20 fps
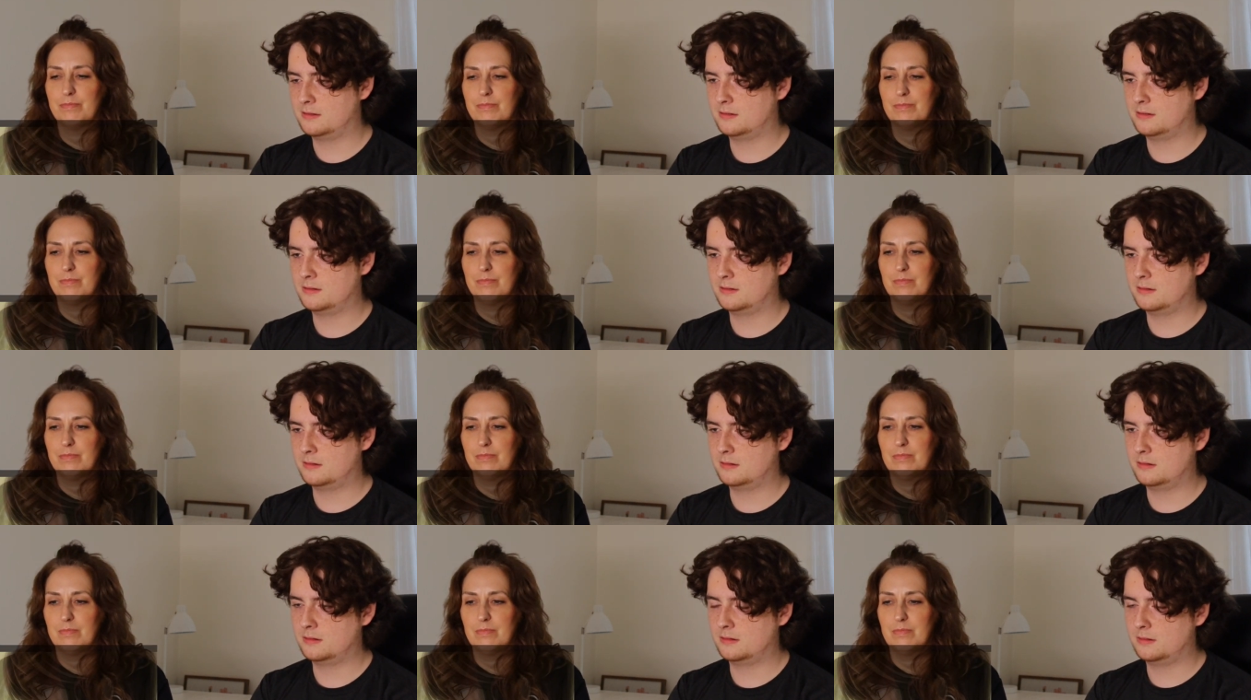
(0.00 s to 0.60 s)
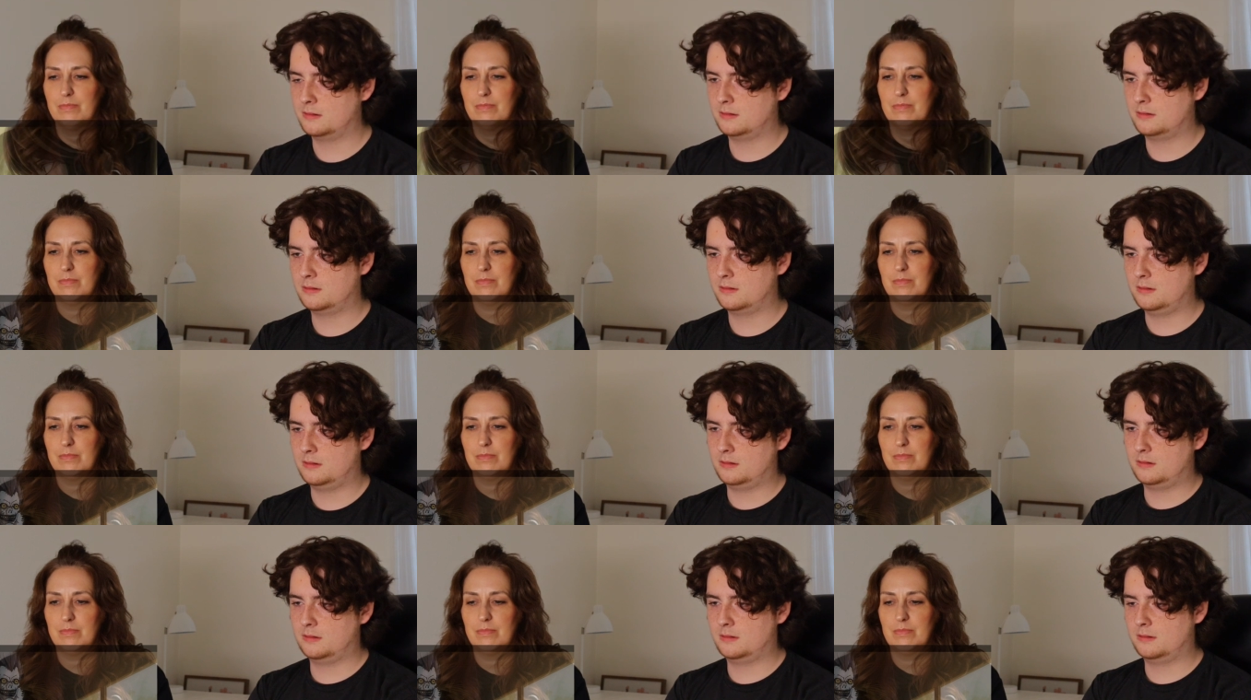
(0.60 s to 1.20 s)

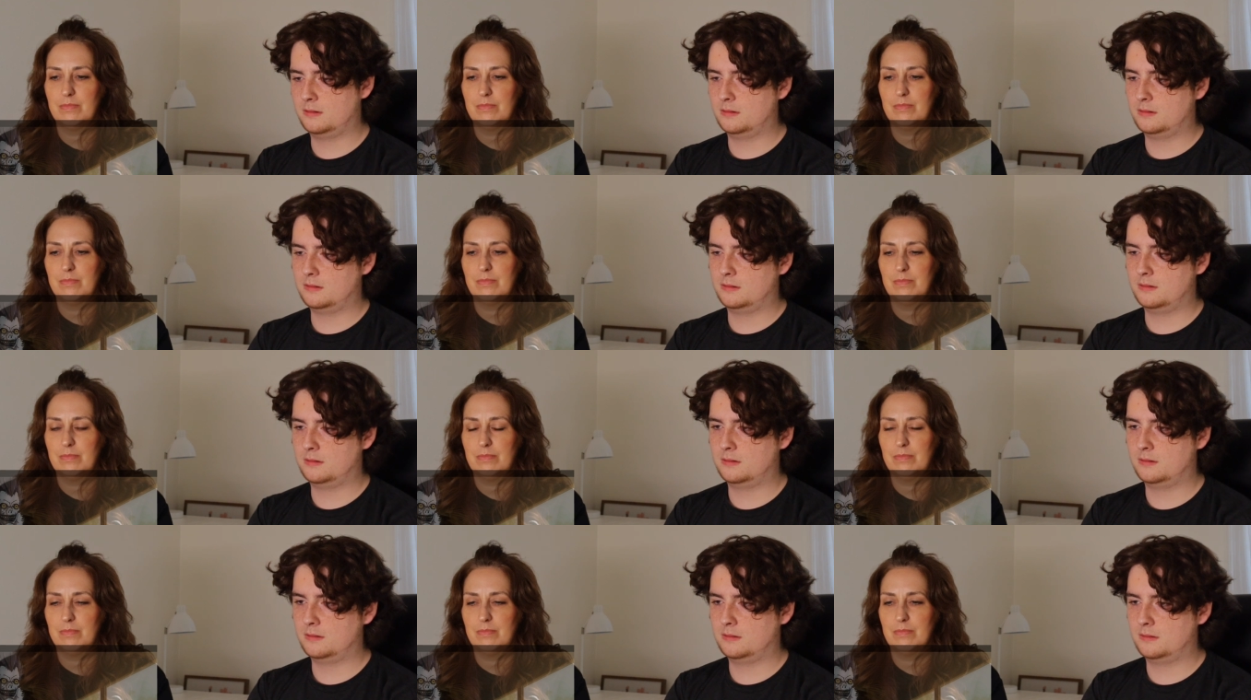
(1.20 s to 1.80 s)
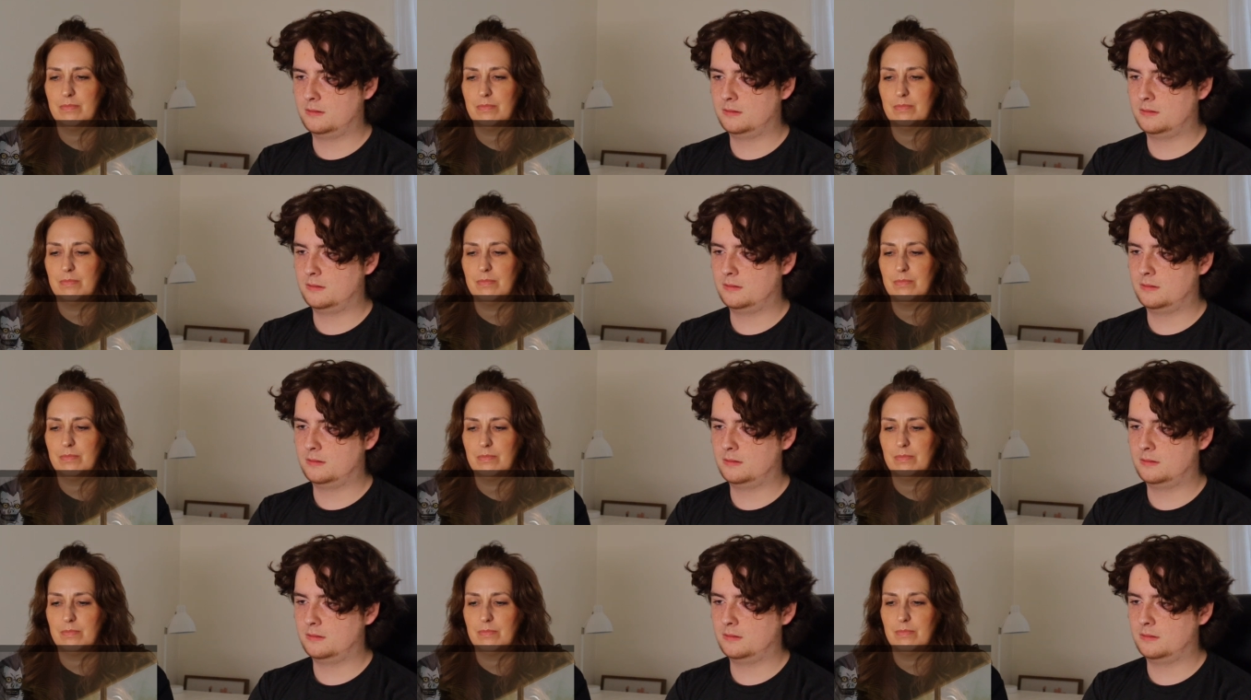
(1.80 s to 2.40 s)

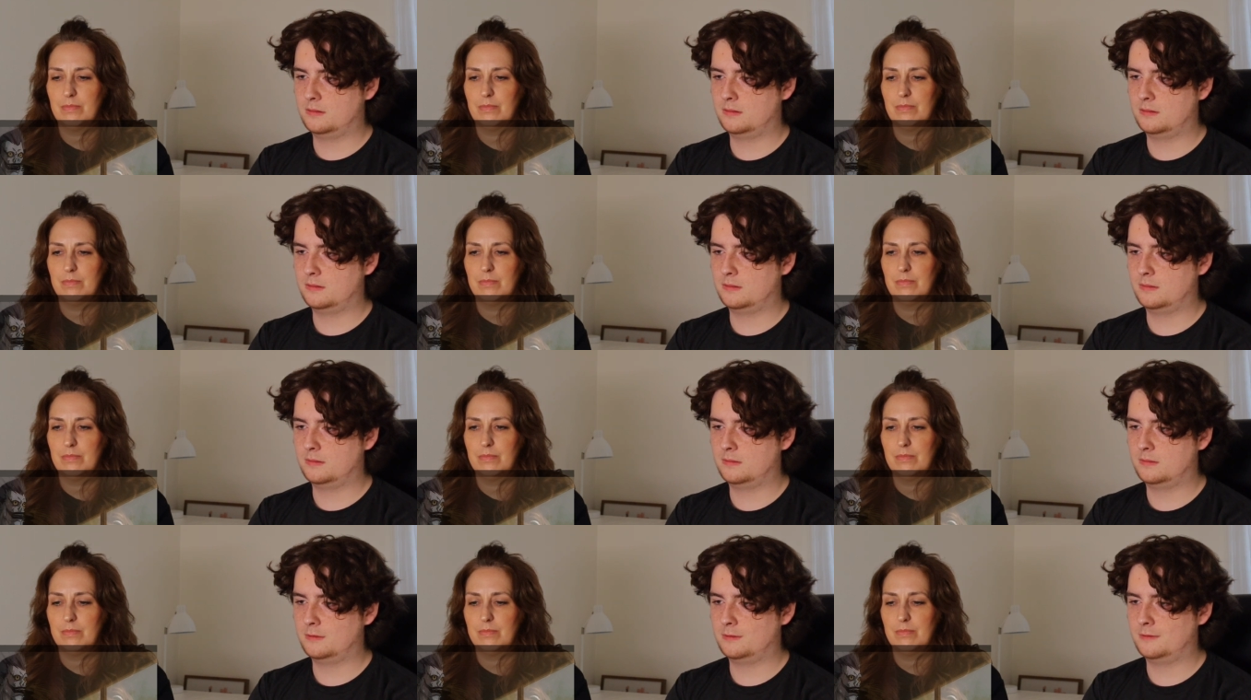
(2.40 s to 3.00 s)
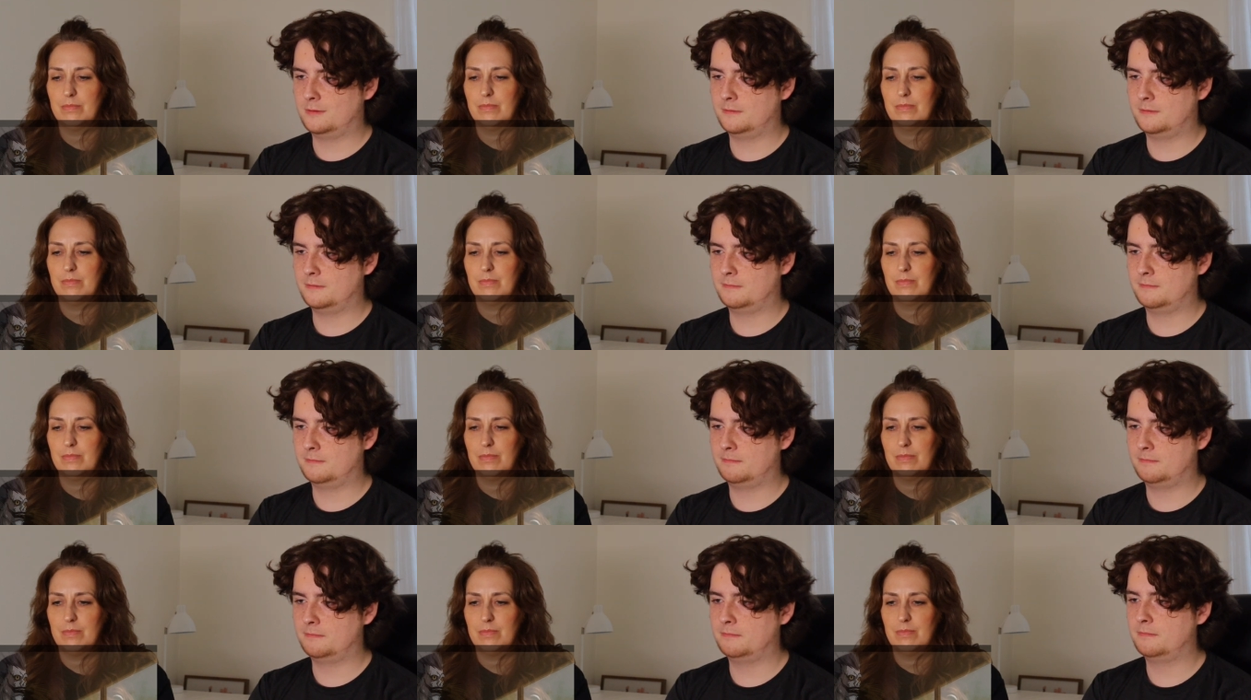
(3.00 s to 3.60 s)

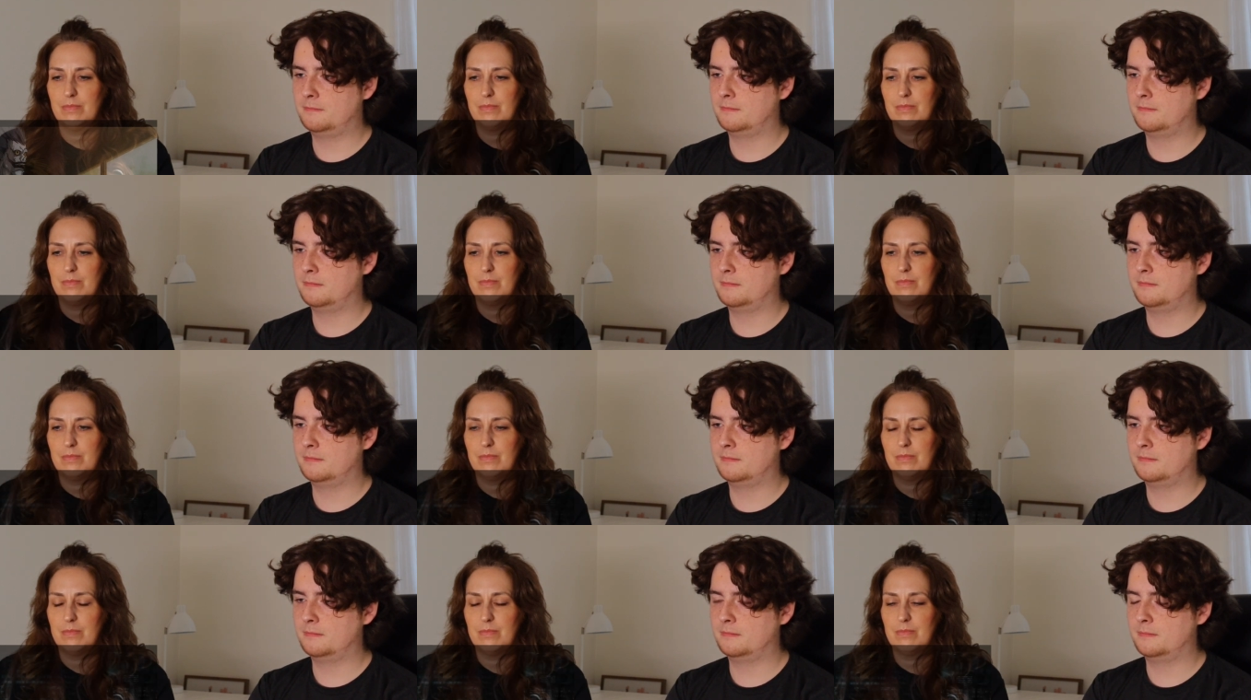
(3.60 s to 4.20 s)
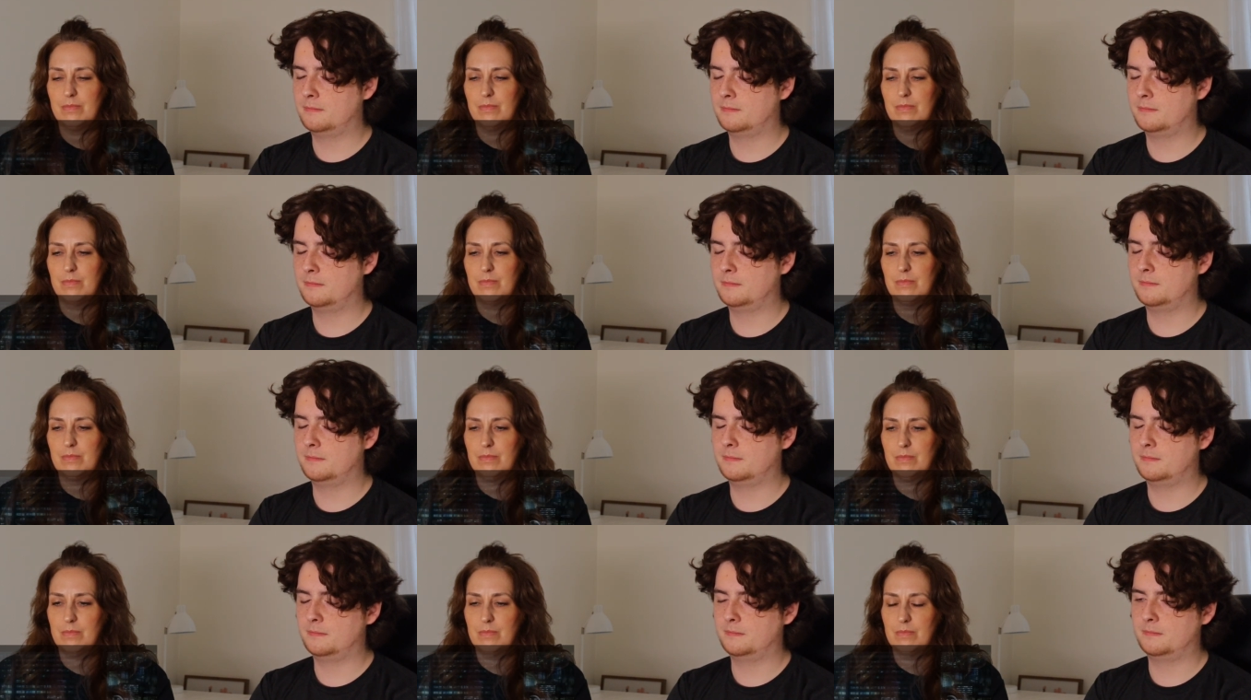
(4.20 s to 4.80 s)

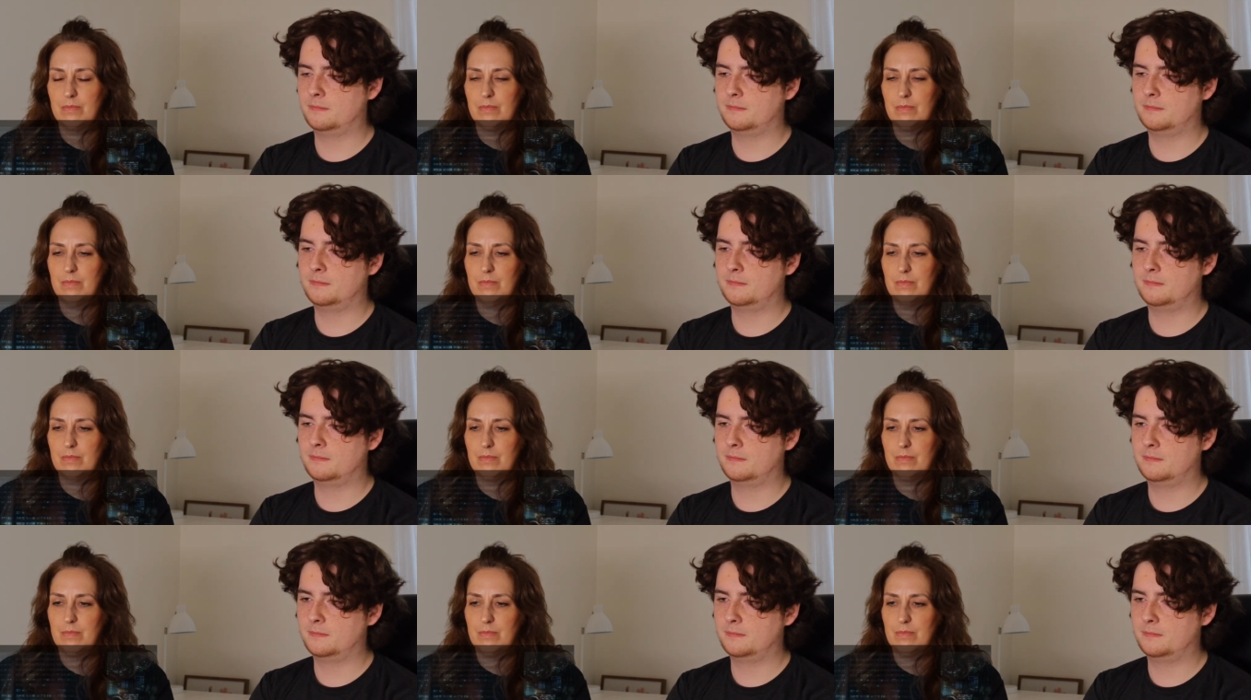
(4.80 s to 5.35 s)
No one is speaking in this clip.